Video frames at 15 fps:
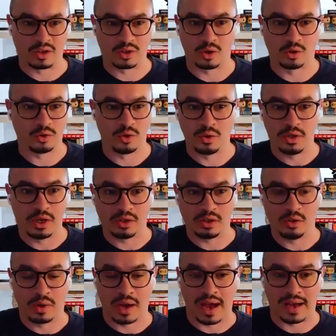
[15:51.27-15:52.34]
So to your
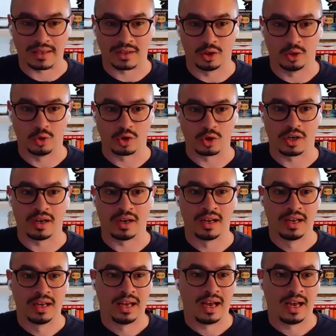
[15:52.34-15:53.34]
UCaaS solution.